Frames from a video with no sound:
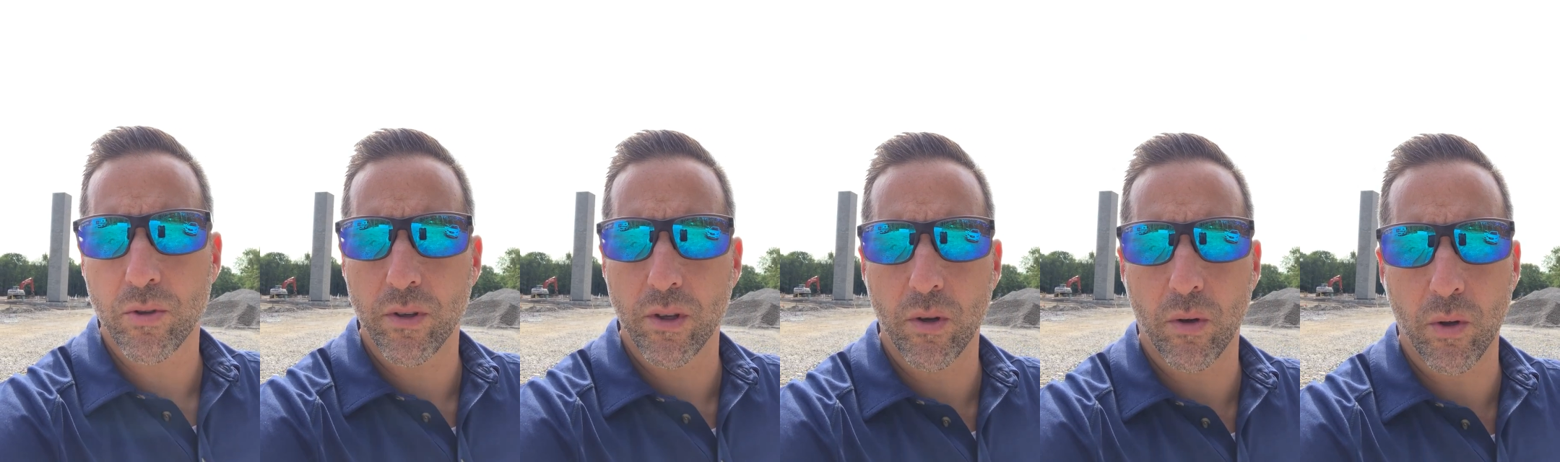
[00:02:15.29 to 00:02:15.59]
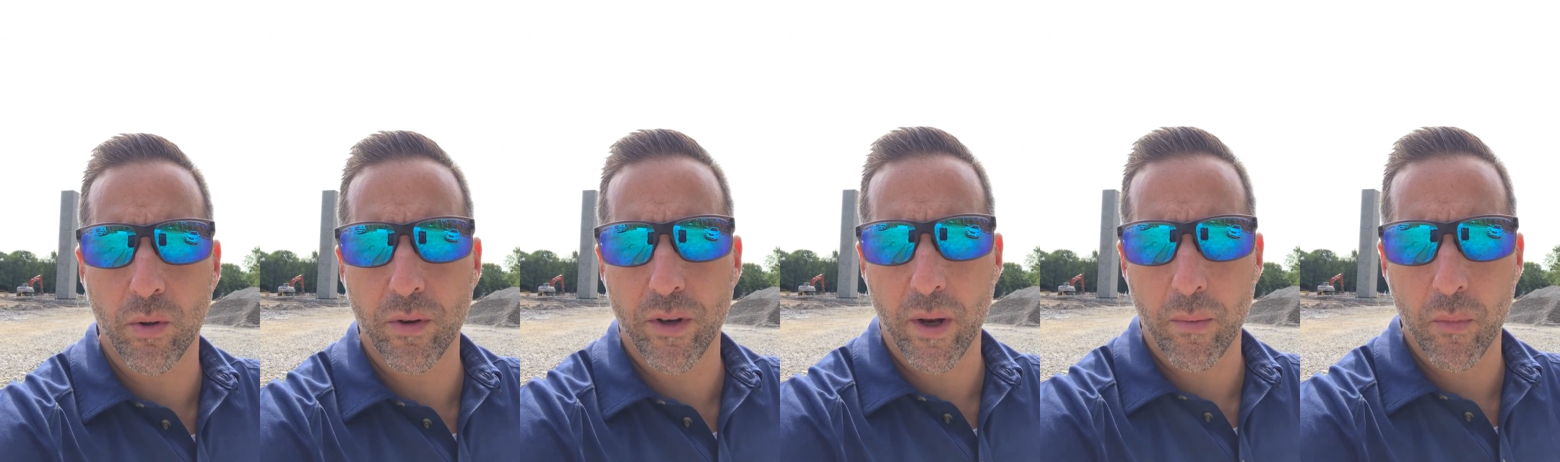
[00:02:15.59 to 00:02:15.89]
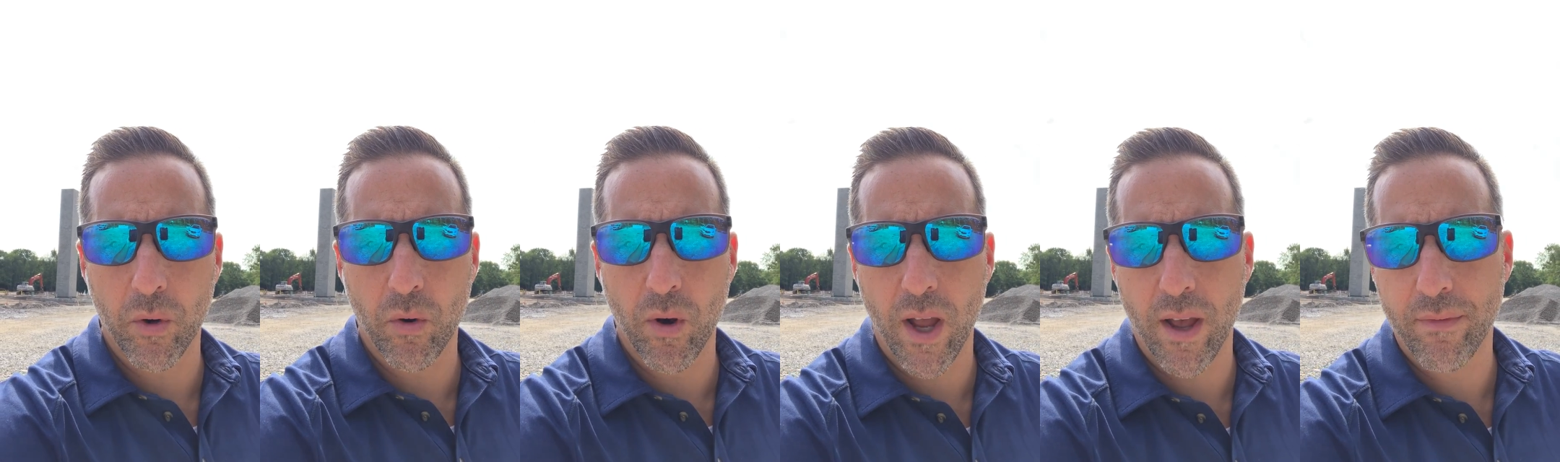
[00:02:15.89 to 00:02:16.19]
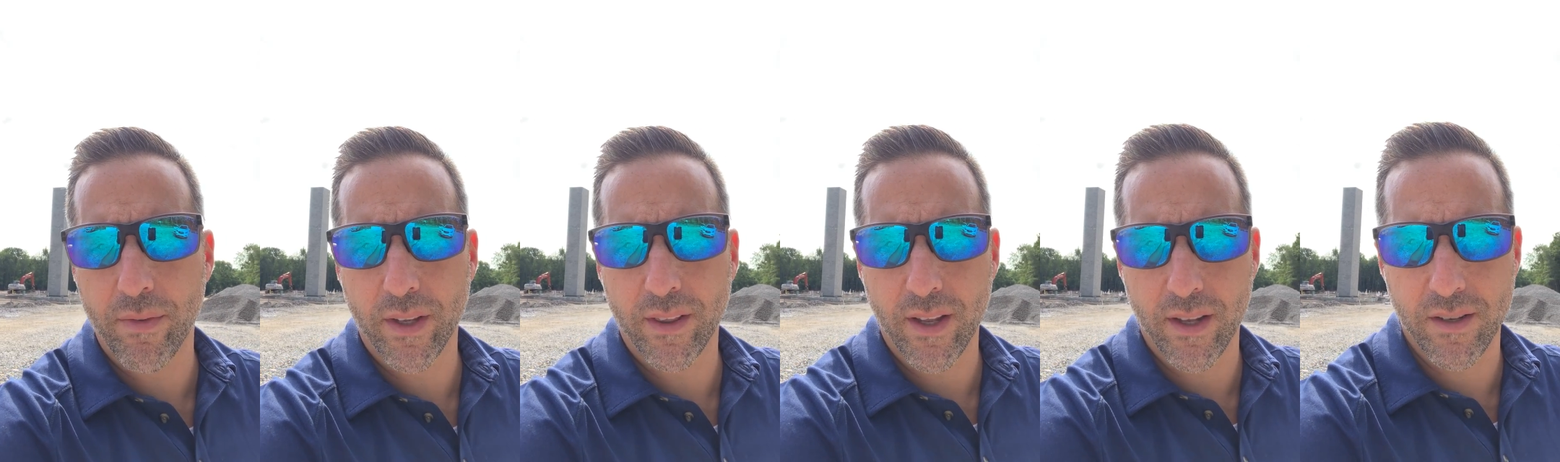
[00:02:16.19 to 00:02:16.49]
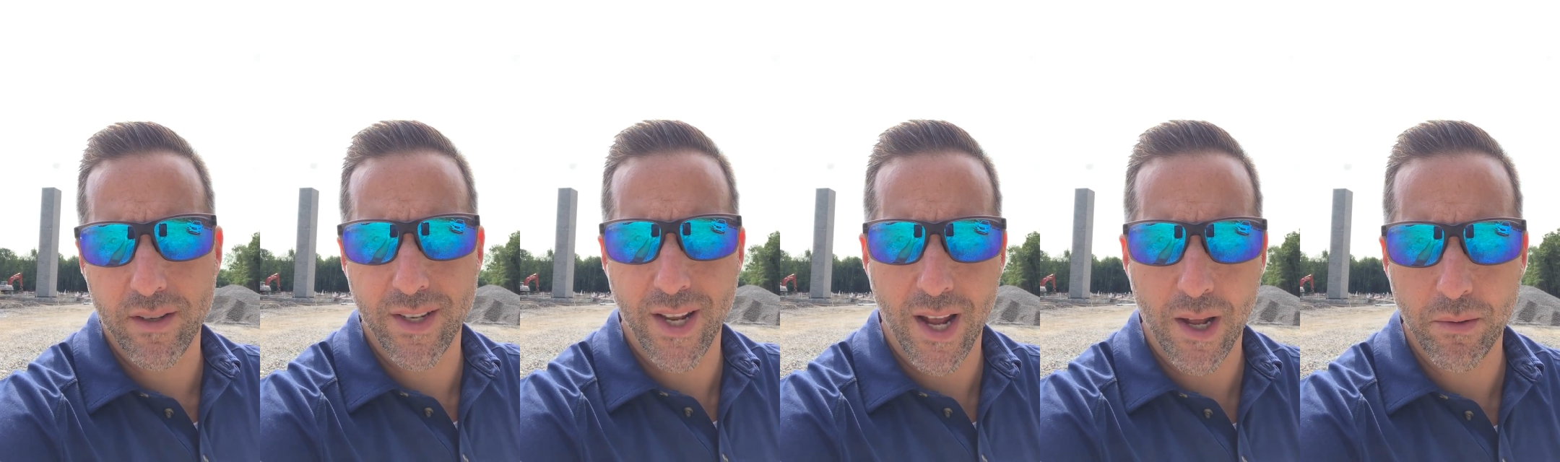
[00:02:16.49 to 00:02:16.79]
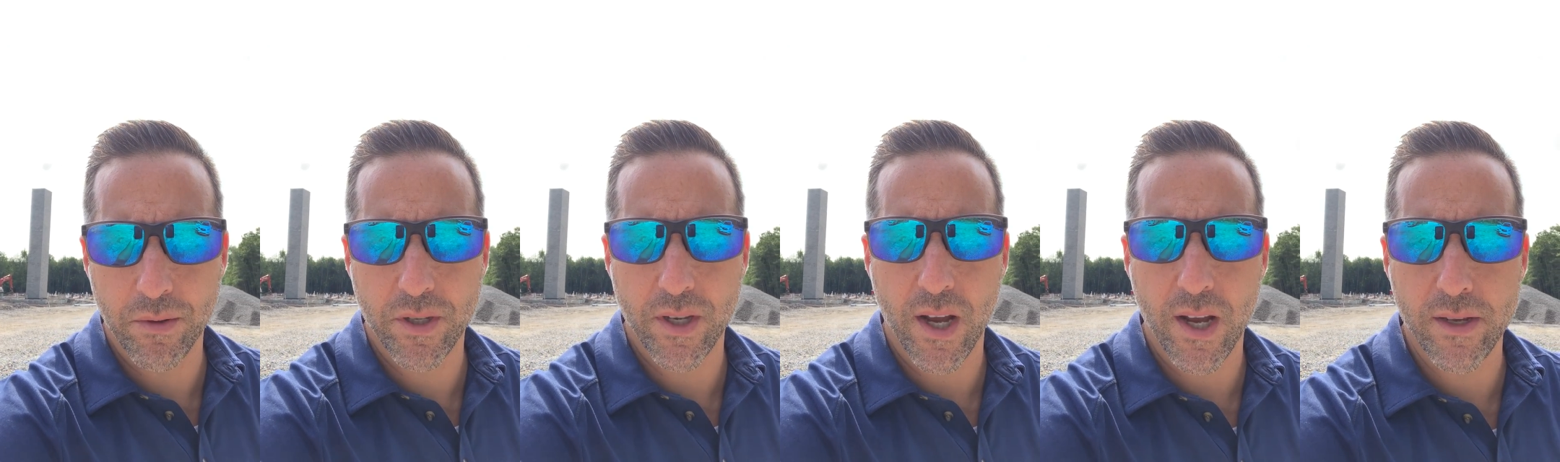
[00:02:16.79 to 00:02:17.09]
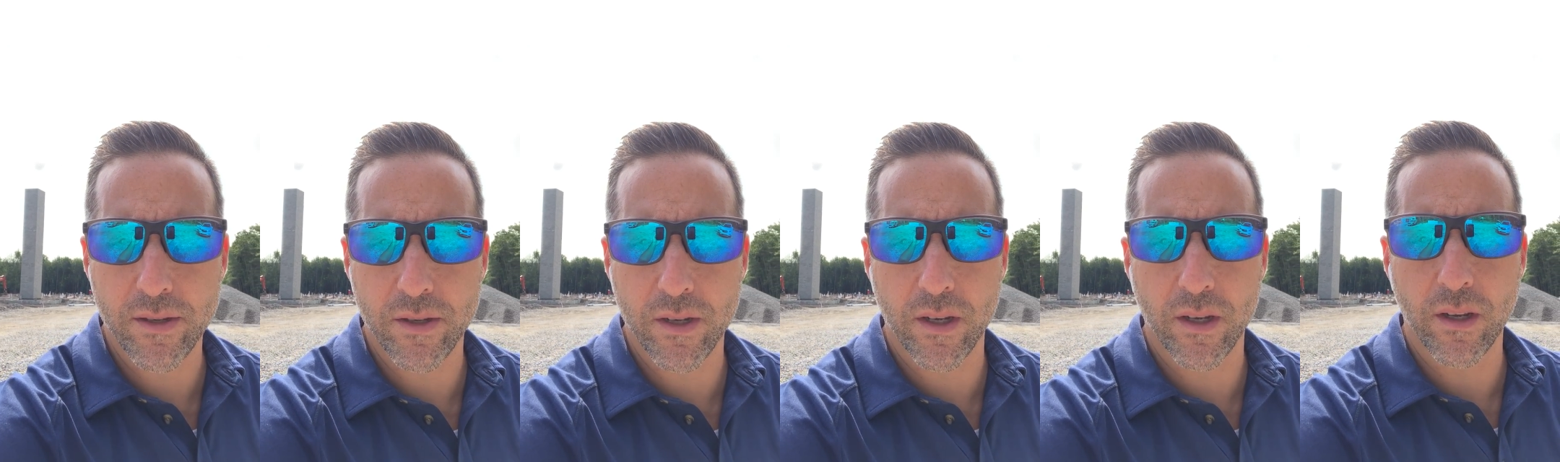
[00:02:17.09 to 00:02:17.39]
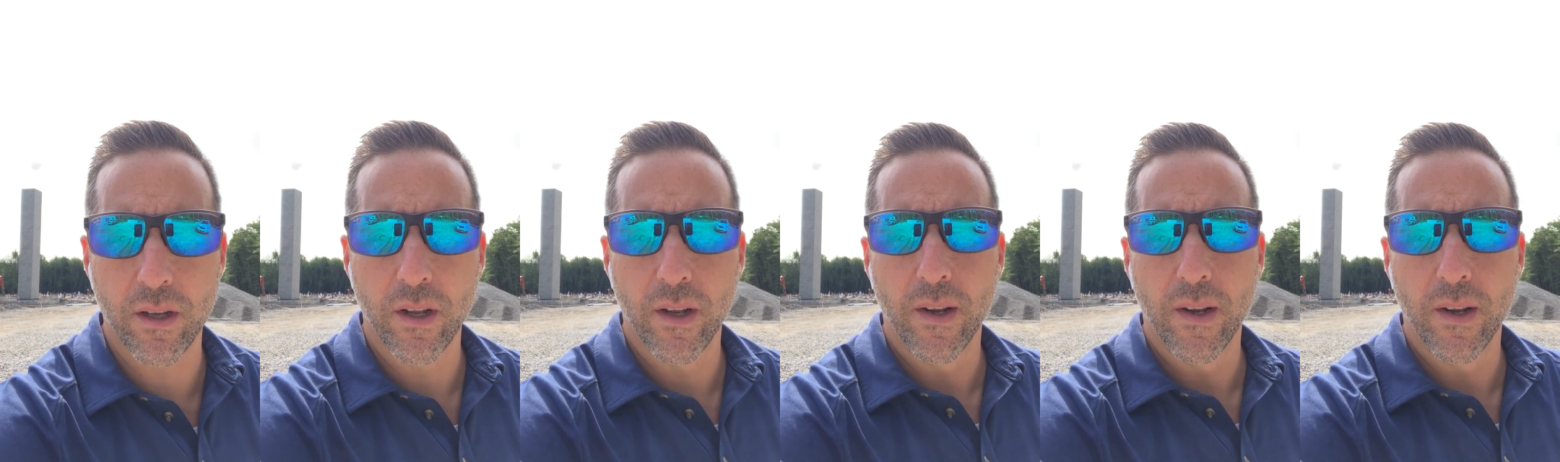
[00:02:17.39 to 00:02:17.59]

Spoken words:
the older demographic that's downsizing